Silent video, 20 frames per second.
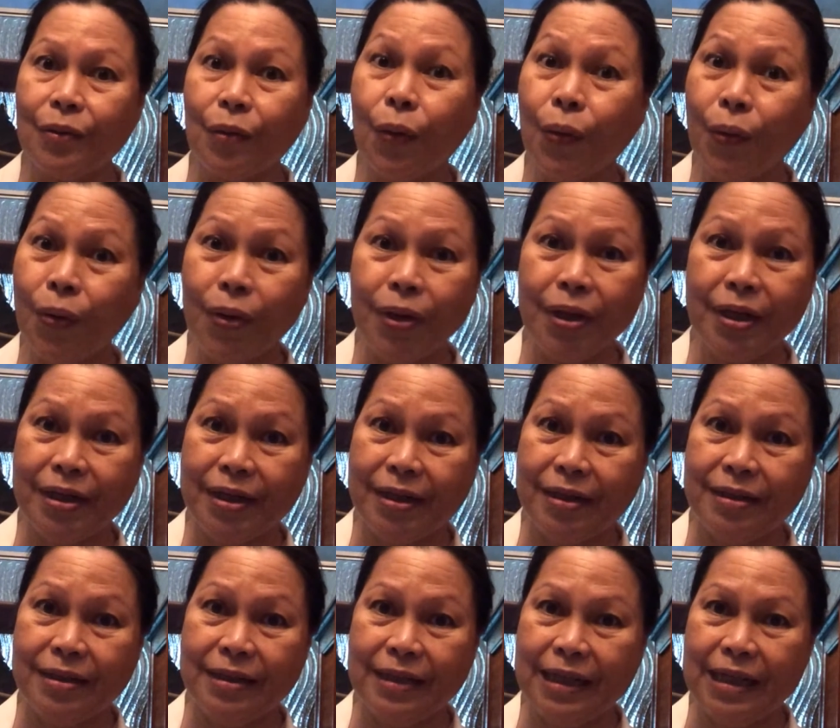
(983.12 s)
order
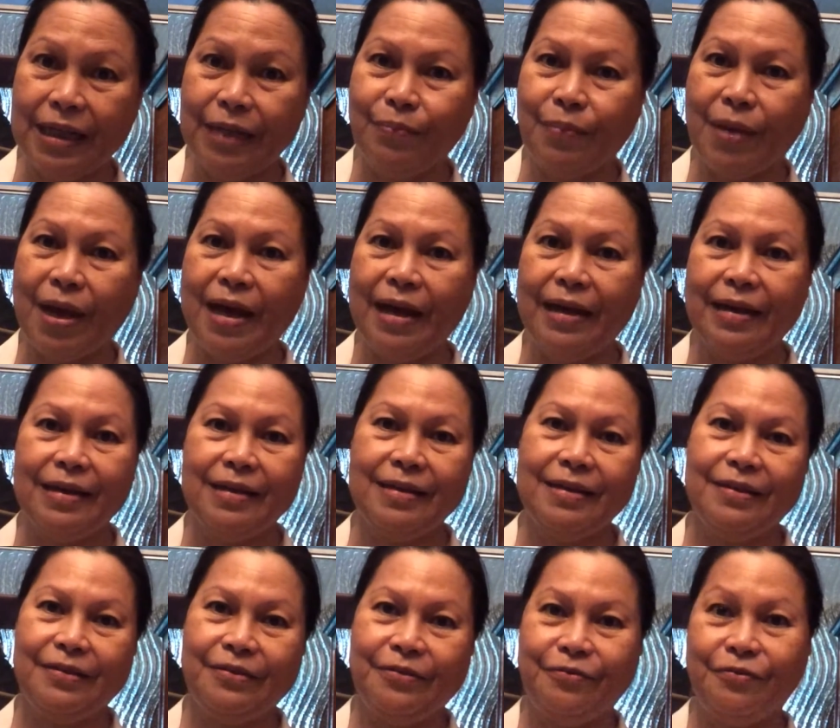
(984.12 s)
in my
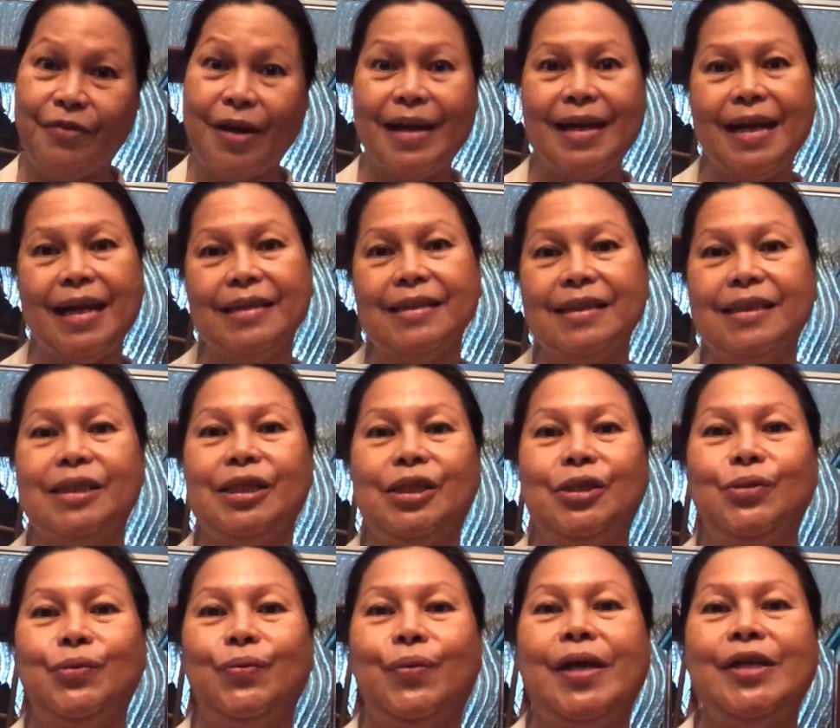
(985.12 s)
financial
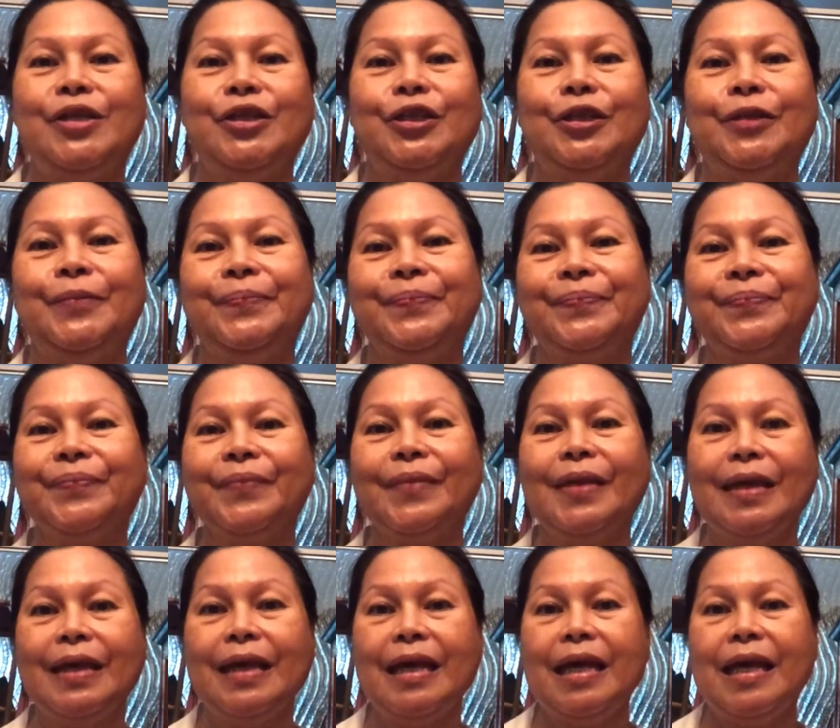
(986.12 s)
situation.
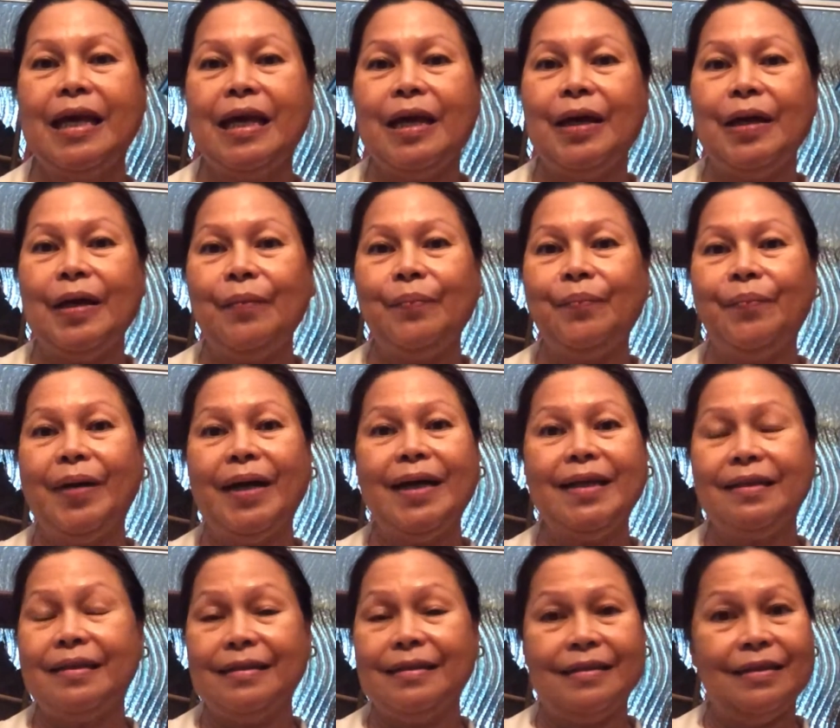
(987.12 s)

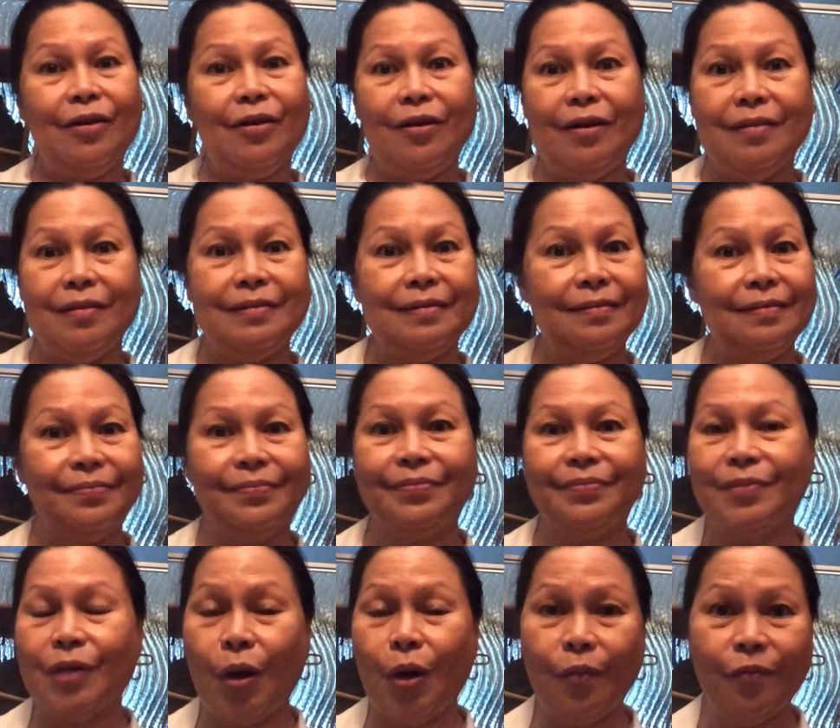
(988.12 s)
But
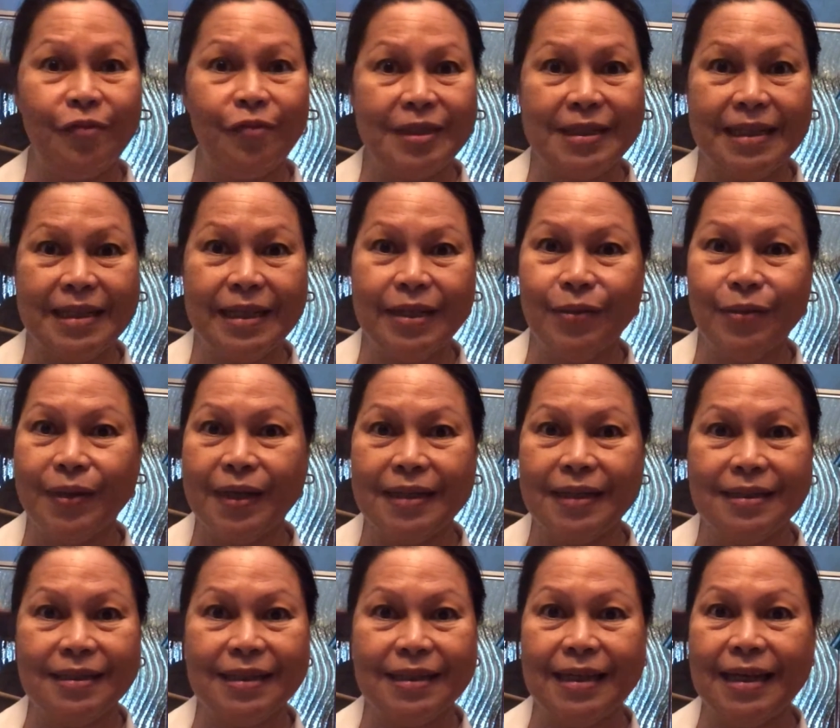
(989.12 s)
obviously you can
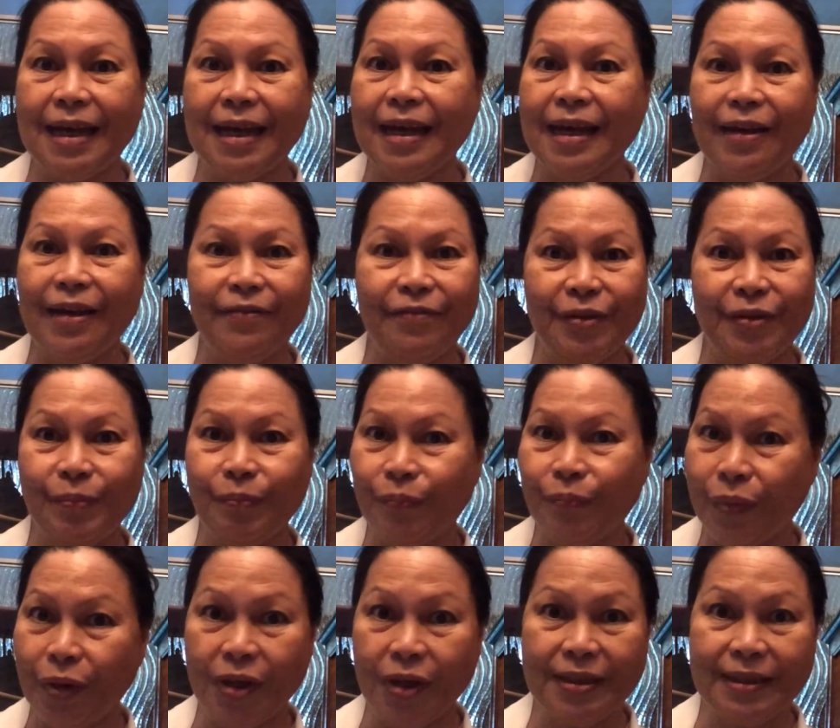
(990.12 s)
see I haven't
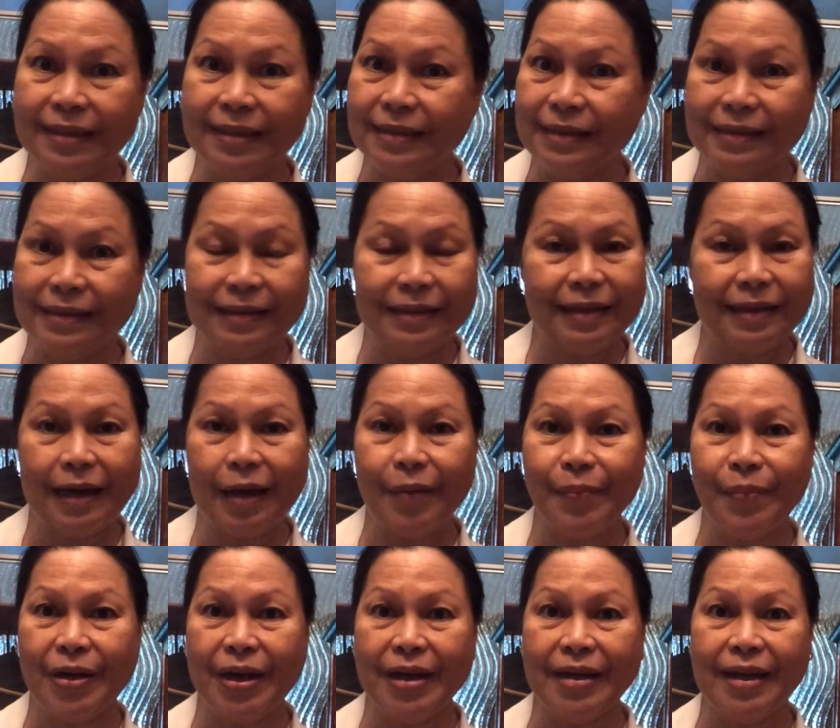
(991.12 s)
bought the
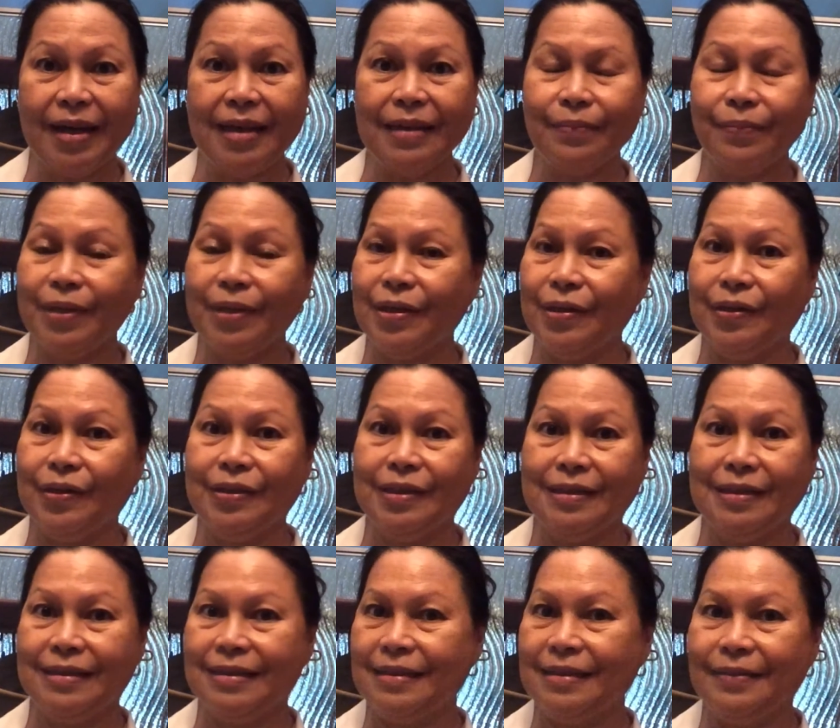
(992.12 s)
camera yet,
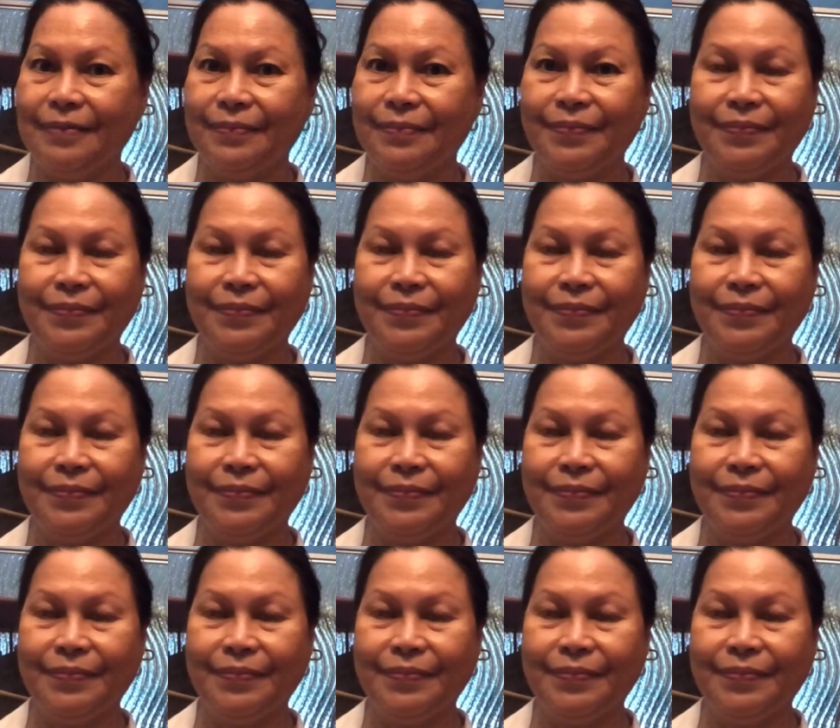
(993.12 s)
because